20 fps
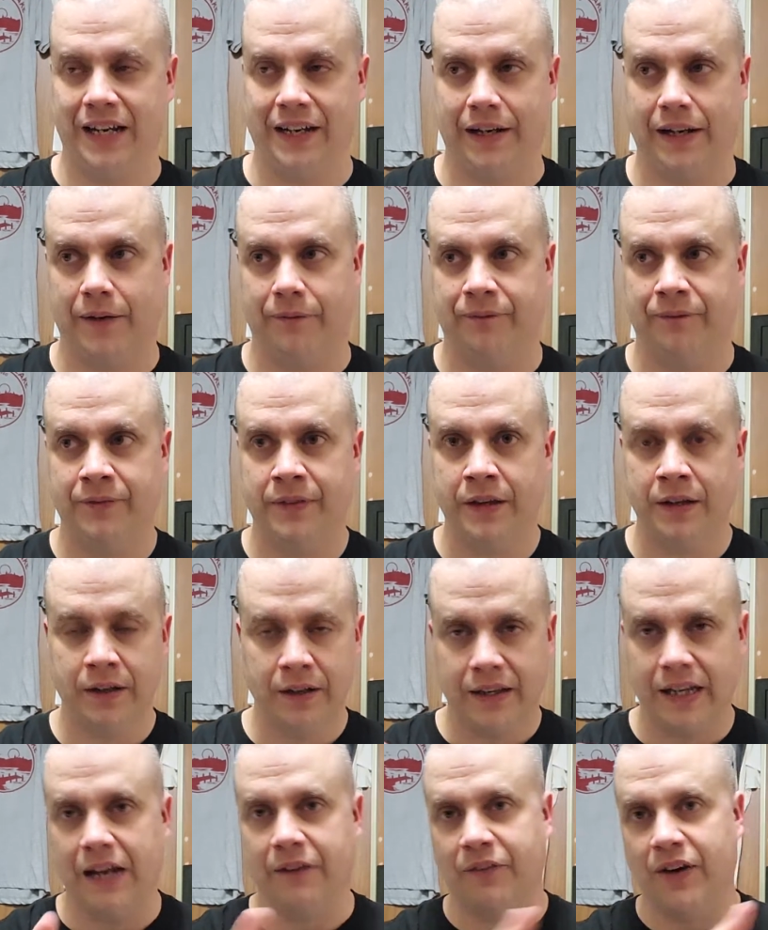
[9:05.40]
and then
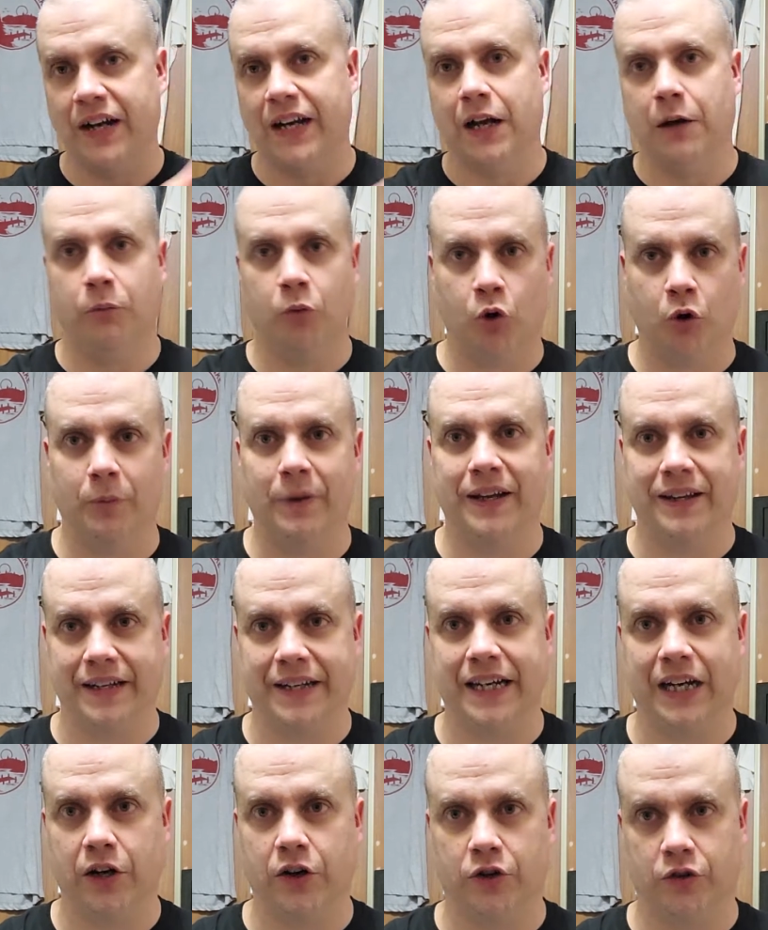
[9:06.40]
they find out more about the
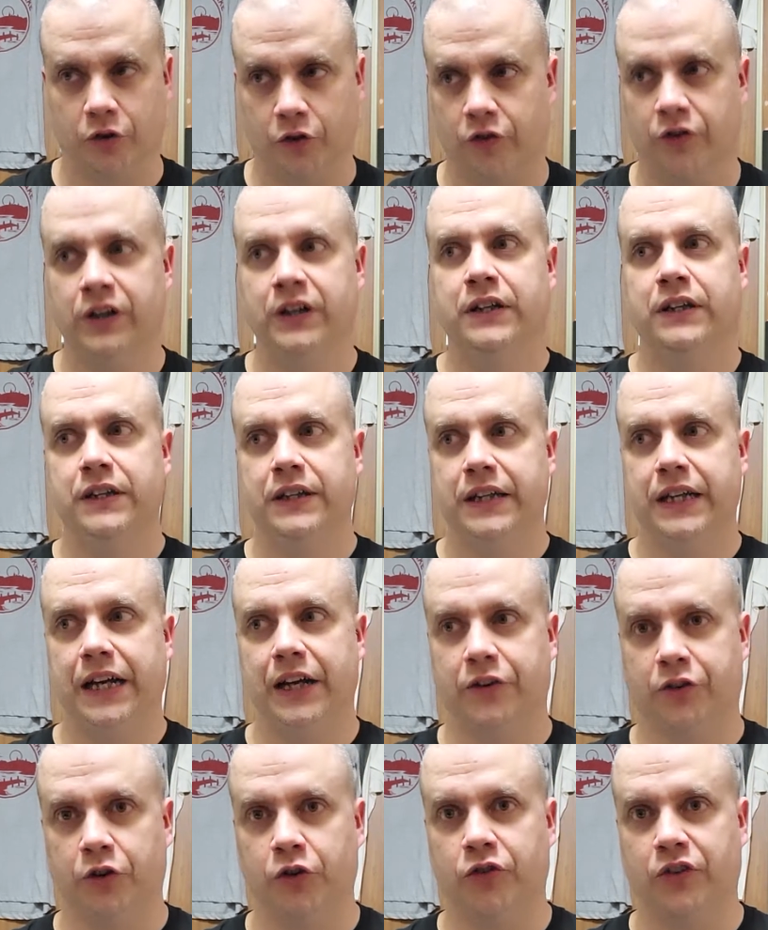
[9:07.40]
characters.
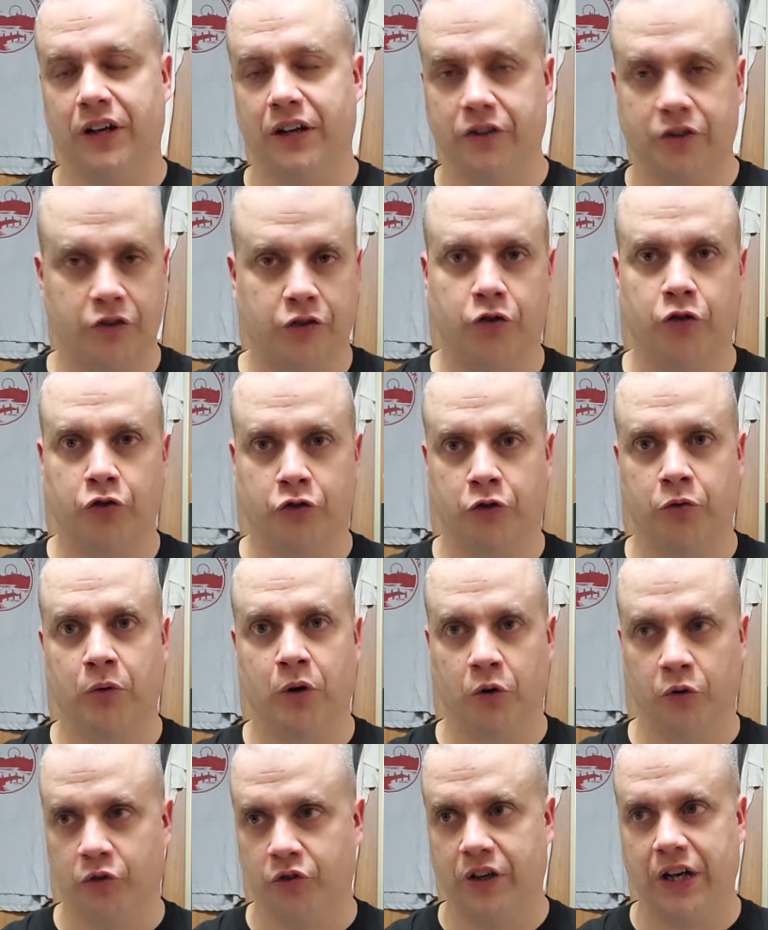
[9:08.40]
It turns out the Saoirse
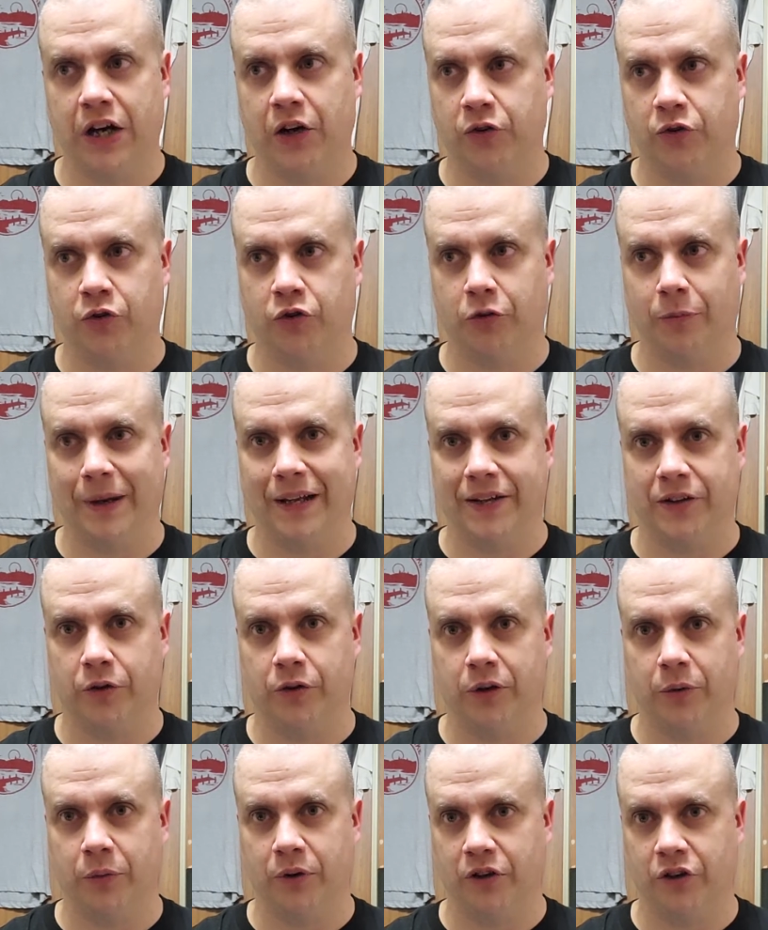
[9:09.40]
Ronan's character is about the
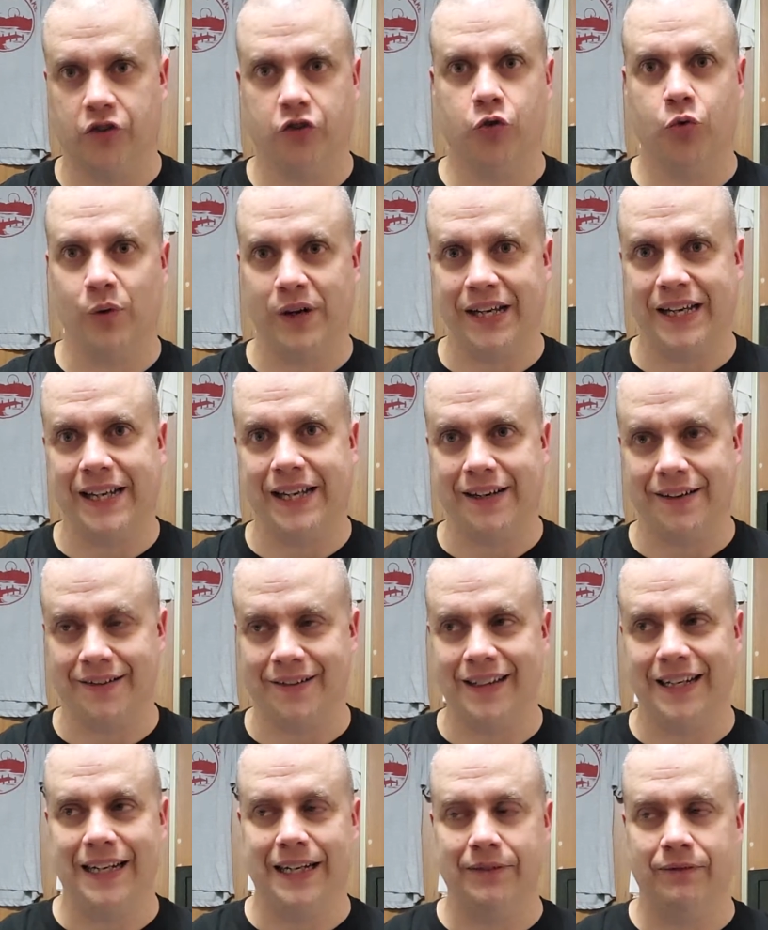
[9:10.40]
only one that's squeaky
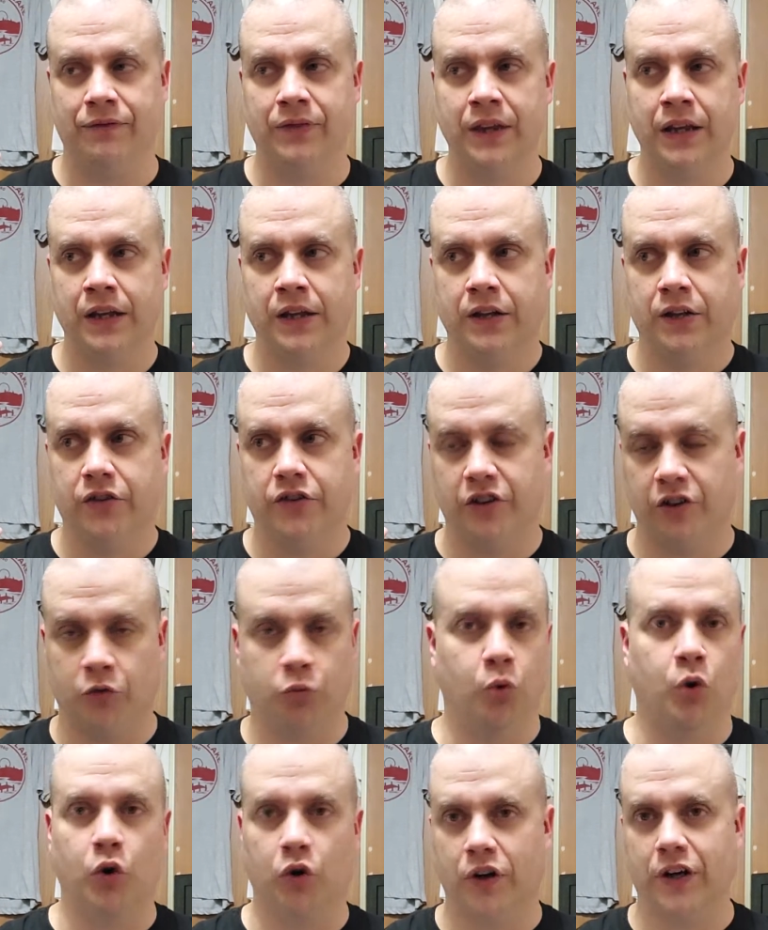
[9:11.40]
clean. She's
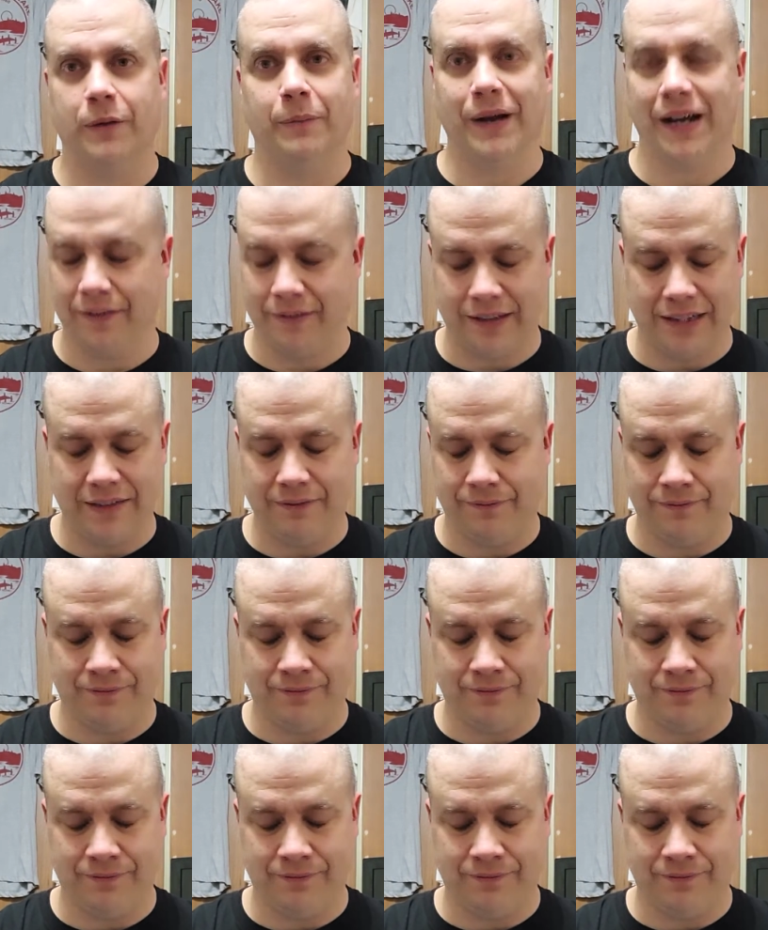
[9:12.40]
worried about